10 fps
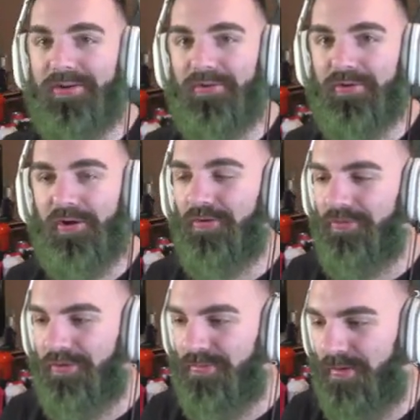on Call of
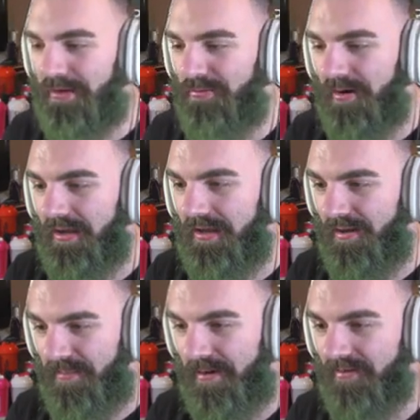Duty twenty twenty,
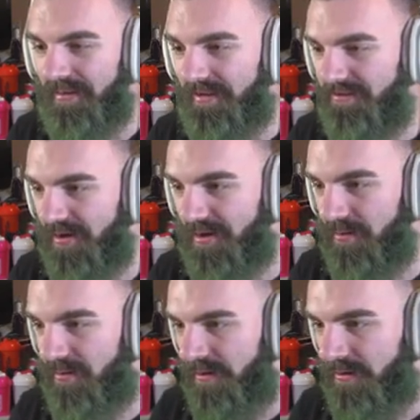apparently. So
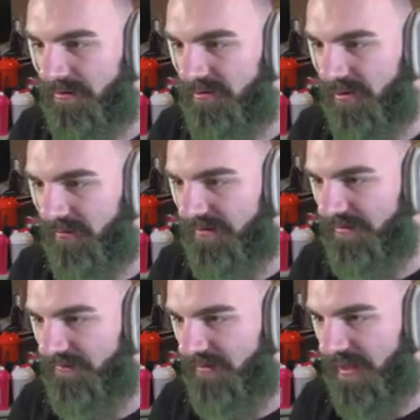there's no
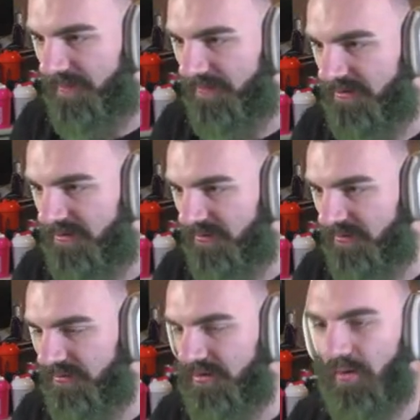reason for them to
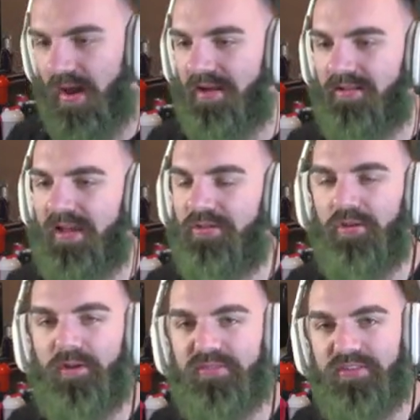go ahead and like
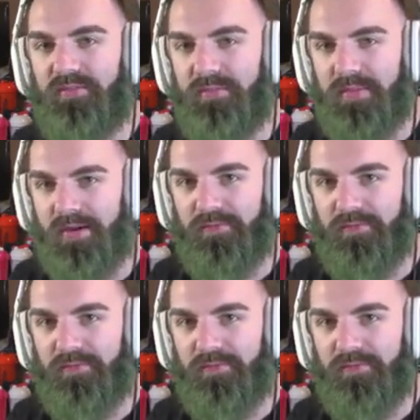nerf stuff in B O